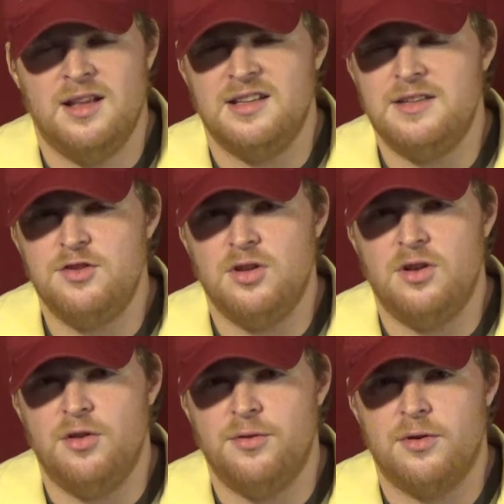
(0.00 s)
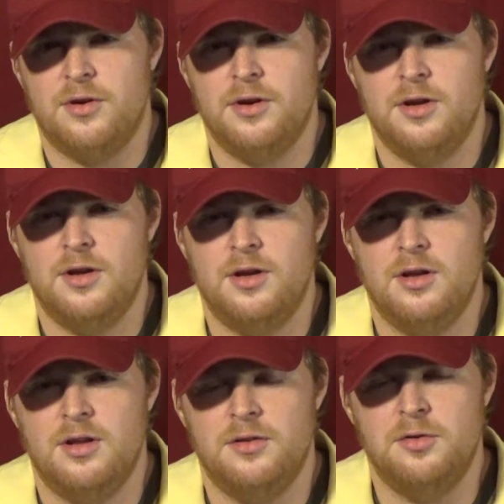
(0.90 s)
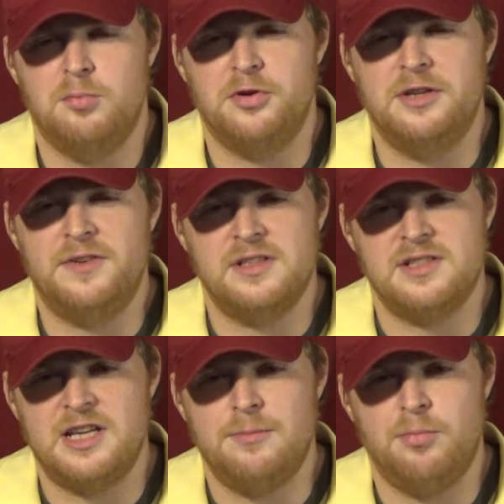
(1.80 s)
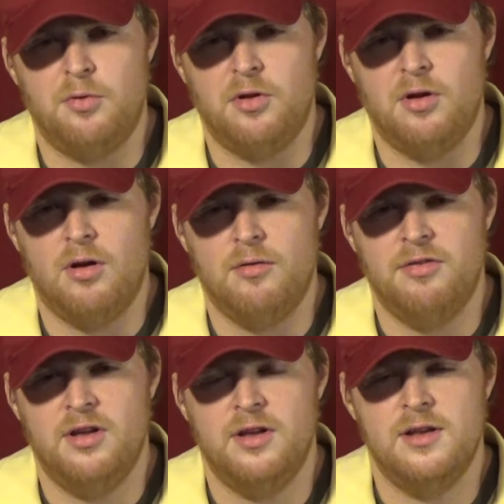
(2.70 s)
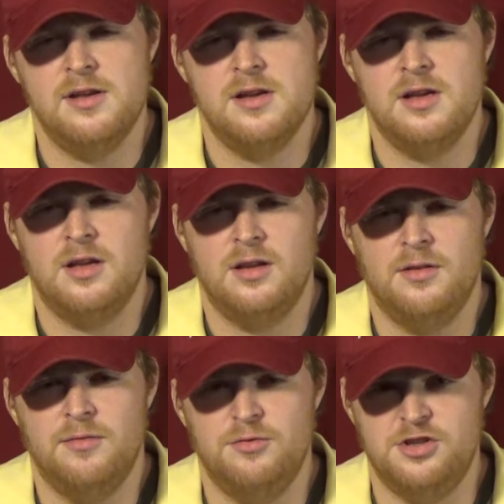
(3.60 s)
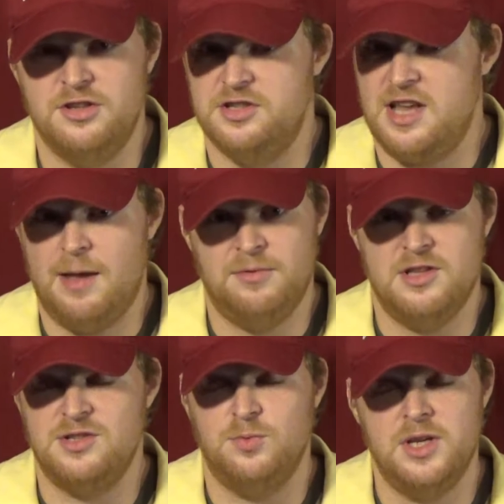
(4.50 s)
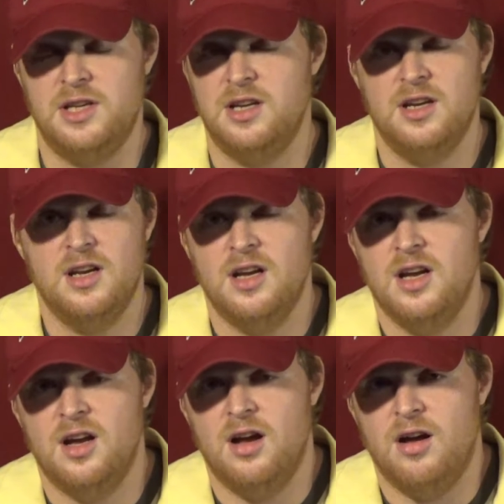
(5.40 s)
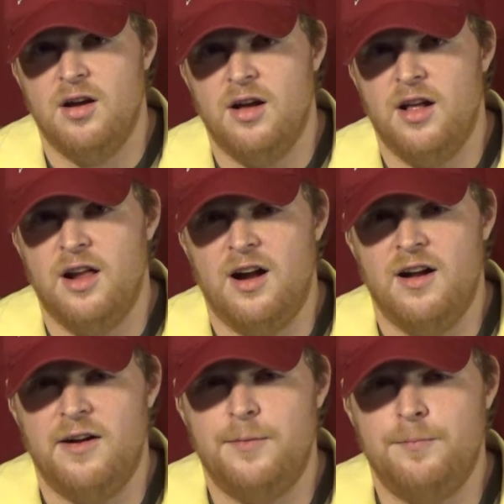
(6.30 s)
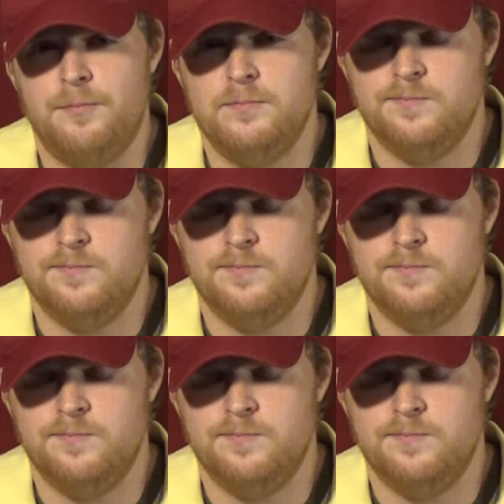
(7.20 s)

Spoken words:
give you another little brief example of just happened this week, I